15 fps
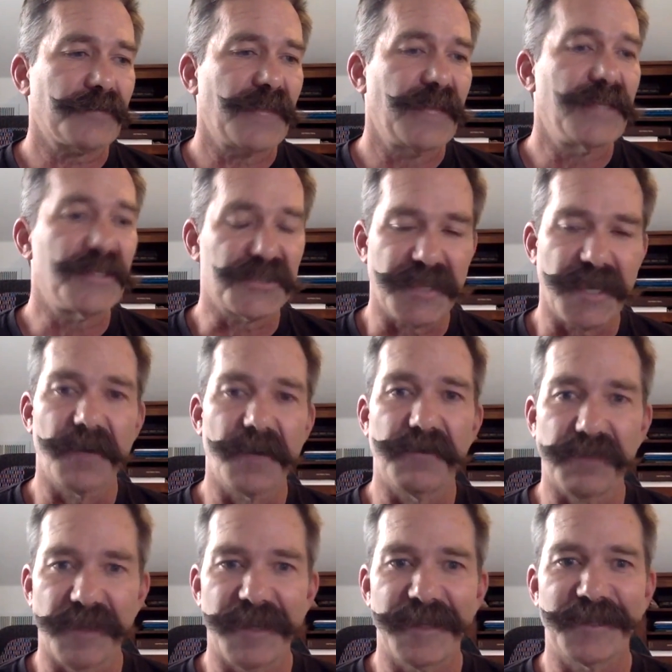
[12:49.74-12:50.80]
instead
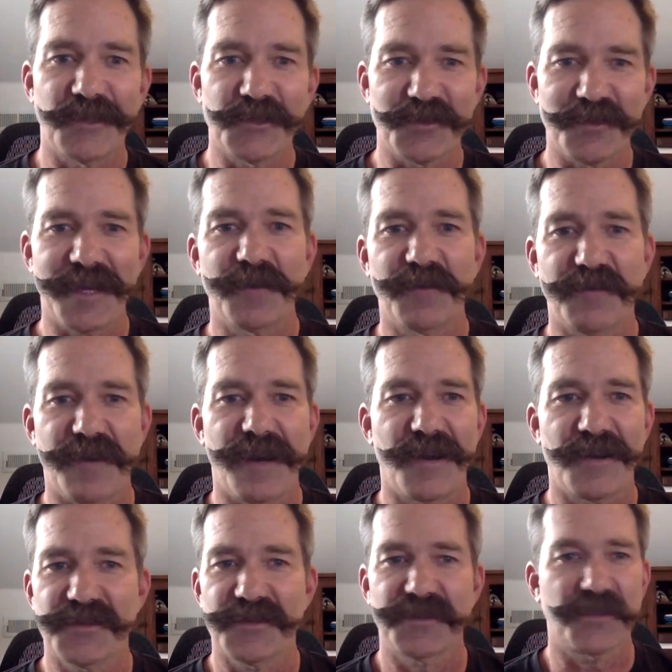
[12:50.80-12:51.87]
of letting those mega
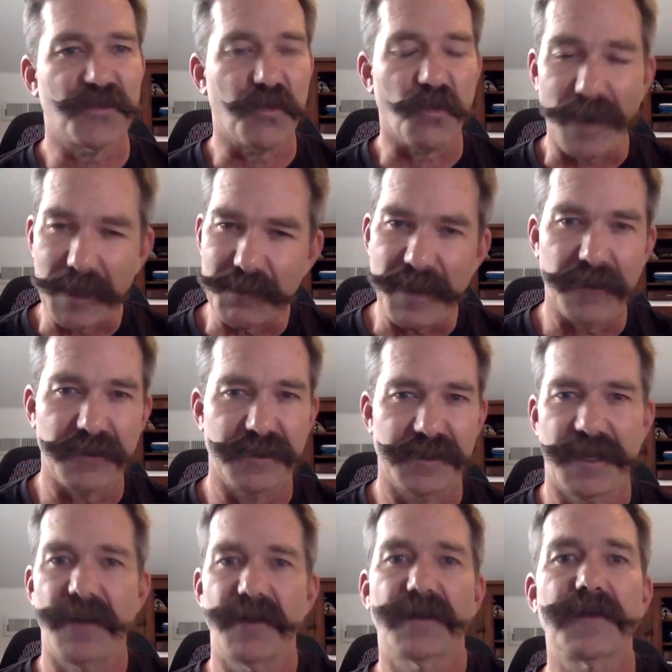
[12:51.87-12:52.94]
fires just wipe out
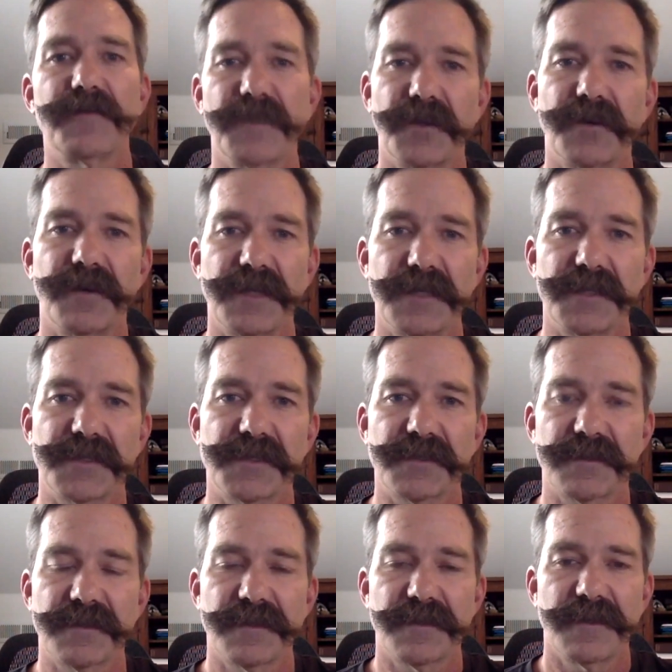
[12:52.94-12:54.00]
entire communities,